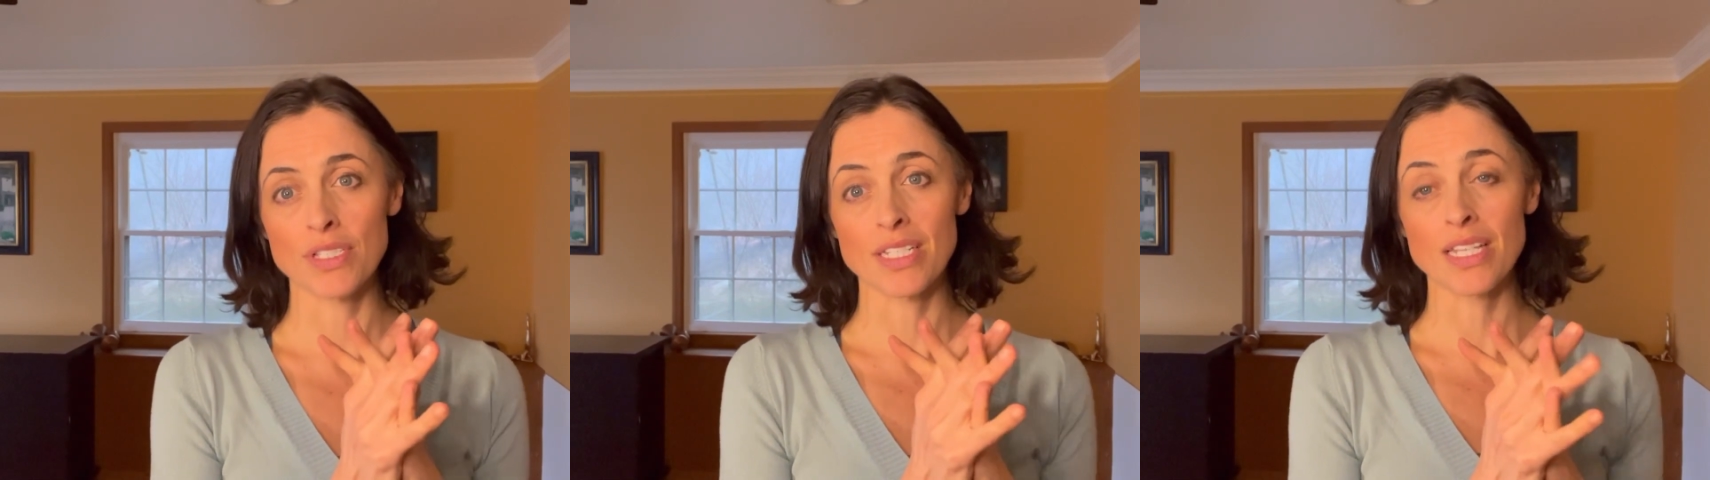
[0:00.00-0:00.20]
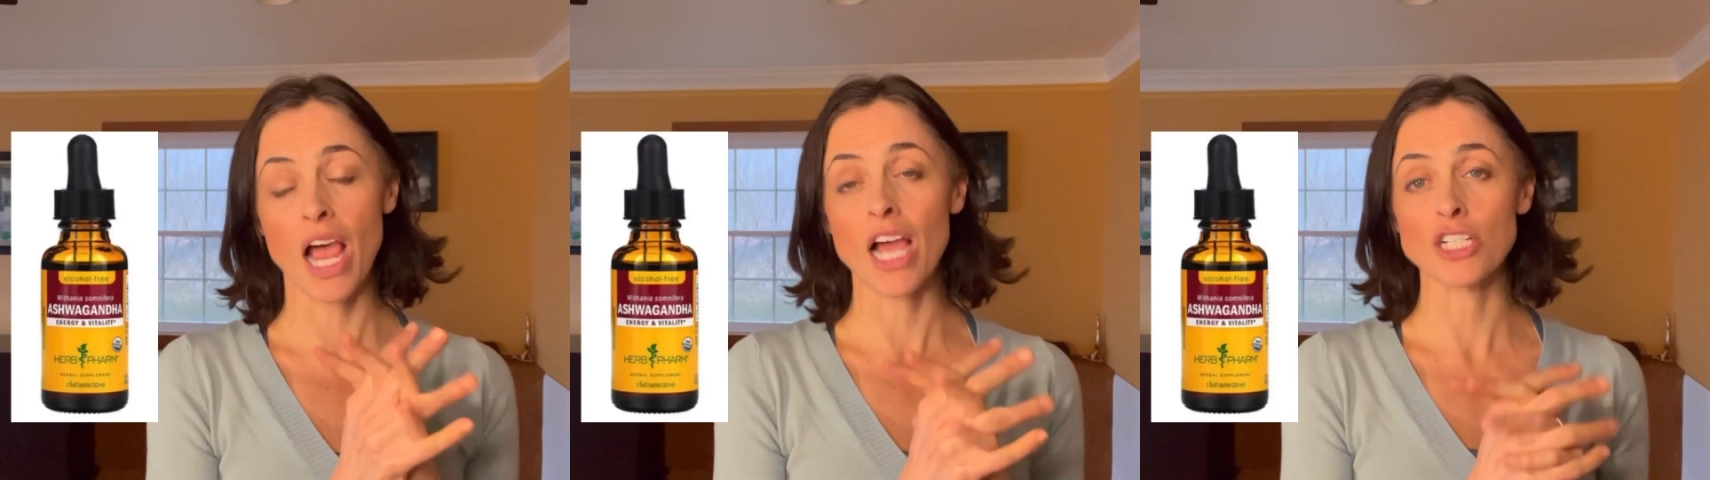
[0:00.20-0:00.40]

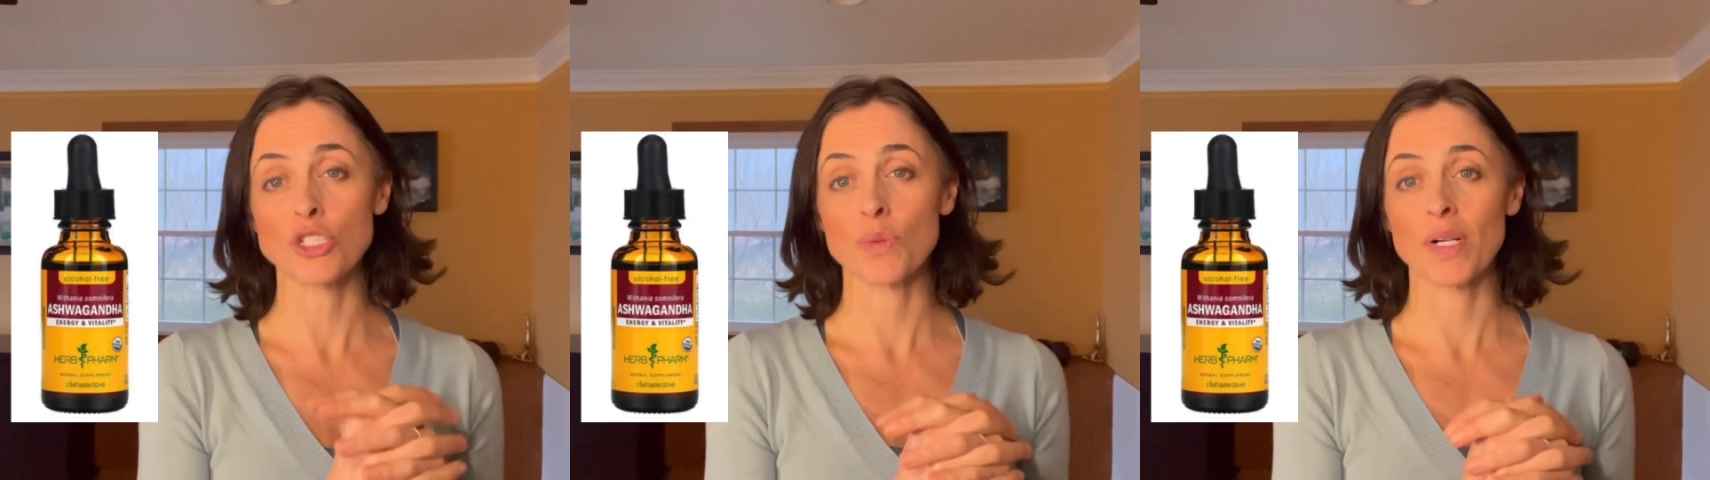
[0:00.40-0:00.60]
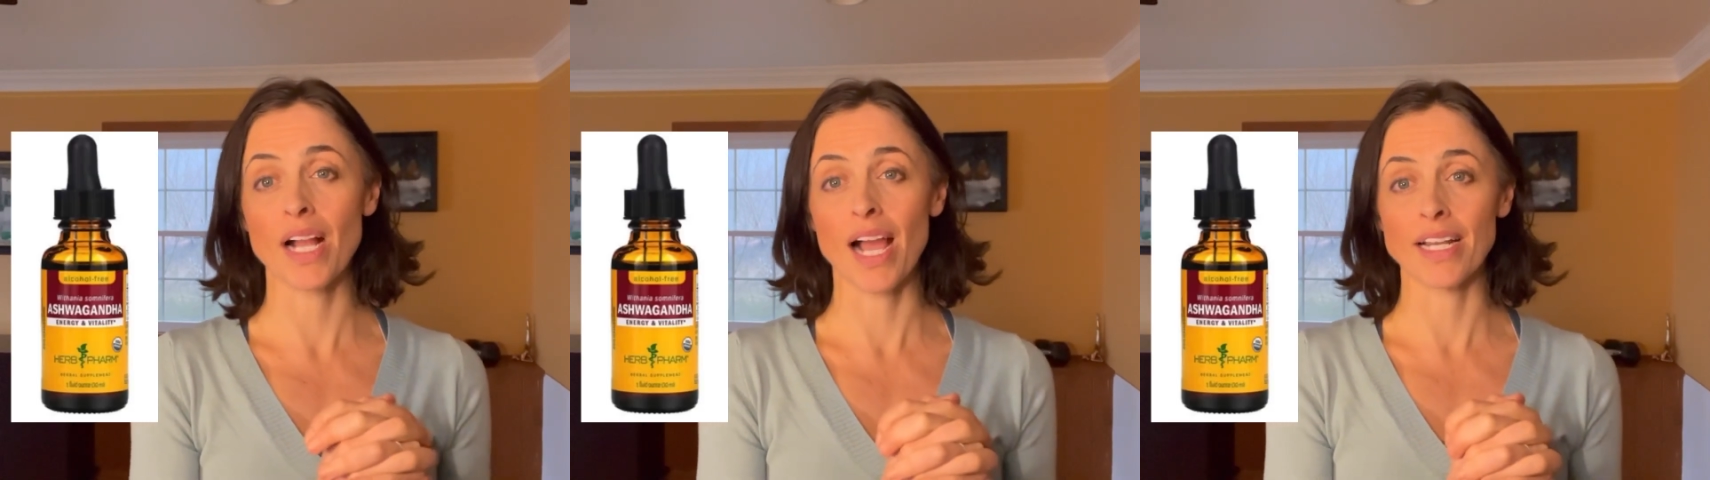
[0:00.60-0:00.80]
is
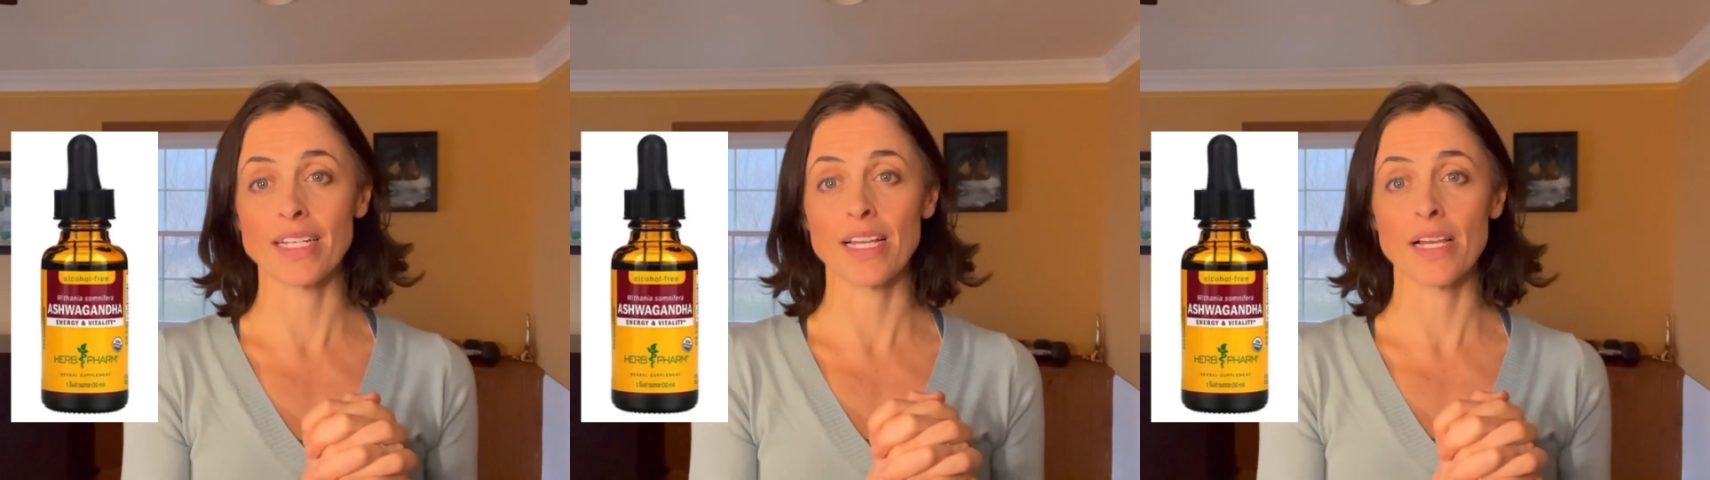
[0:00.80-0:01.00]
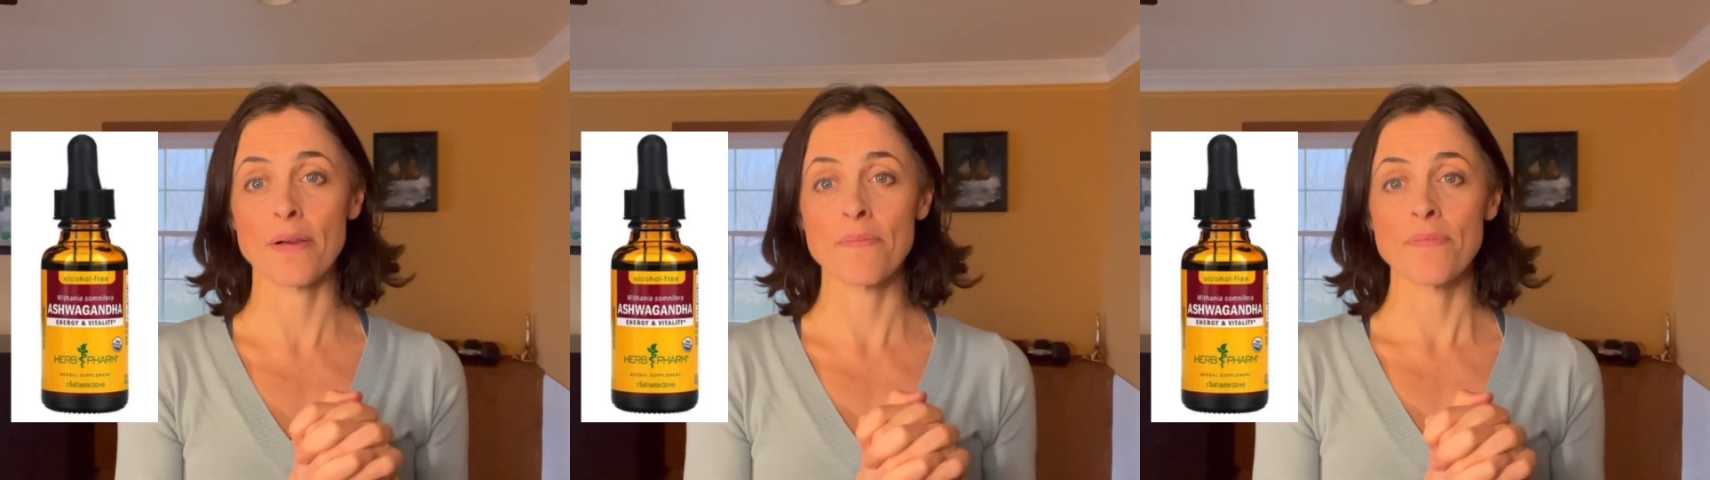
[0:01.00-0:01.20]

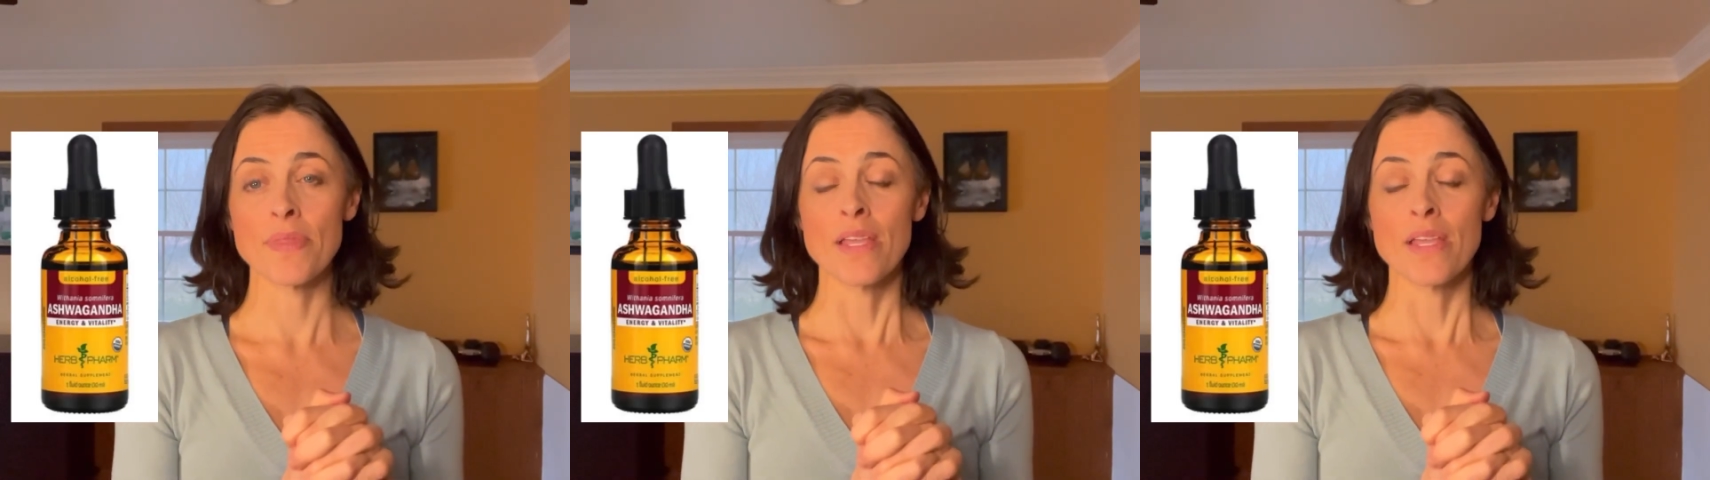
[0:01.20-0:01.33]
ashwagandha.